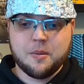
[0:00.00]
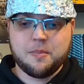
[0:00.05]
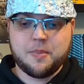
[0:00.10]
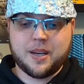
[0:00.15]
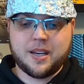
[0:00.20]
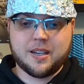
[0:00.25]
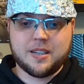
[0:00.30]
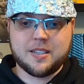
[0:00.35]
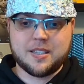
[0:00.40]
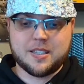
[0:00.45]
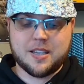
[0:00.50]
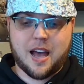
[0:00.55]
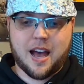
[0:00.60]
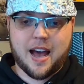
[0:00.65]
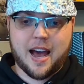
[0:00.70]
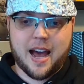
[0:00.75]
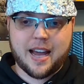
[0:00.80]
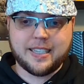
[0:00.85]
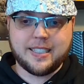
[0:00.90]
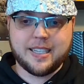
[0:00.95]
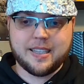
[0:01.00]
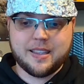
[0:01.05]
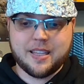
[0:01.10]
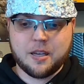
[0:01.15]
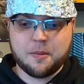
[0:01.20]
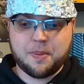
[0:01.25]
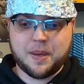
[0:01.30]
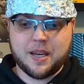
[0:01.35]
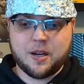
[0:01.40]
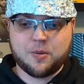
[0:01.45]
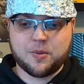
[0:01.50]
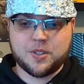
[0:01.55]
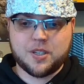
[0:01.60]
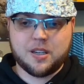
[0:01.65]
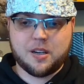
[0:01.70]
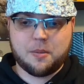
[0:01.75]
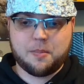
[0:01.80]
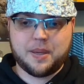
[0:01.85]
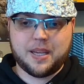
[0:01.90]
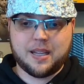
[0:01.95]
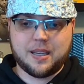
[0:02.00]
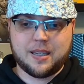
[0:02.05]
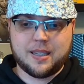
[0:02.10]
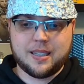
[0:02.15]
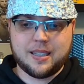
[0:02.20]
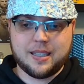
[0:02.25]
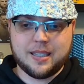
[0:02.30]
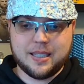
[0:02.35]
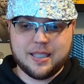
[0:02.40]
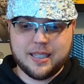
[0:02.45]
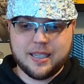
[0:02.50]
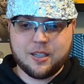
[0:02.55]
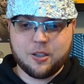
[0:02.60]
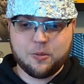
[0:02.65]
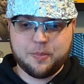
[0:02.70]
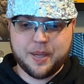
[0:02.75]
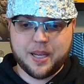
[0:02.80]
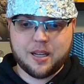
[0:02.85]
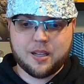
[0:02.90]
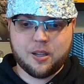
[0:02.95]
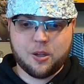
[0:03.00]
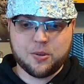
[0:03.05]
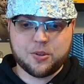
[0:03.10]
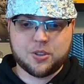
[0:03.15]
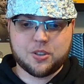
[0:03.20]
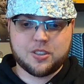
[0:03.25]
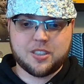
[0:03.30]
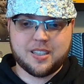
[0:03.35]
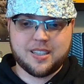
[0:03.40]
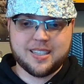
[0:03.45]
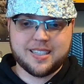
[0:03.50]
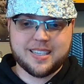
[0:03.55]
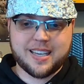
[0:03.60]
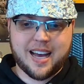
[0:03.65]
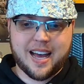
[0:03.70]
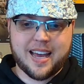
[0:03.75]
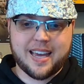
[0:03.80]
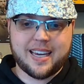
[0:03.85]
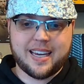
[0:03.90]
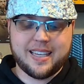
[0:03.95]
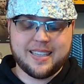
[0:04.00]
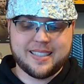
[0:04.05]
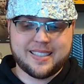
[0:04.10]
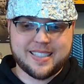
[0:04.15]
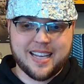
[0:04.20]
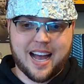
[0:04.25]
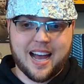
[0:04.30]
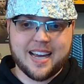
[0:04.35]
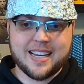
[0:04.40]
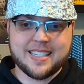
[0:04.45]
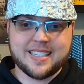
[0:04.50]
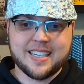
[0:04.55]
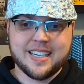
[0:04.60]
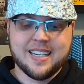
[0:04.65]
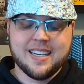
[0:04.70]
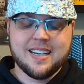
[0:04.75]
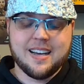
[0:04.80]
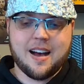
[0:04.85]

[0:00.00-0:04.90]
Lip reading: because I did think Peak was going to be a little bit closer to this guy in size.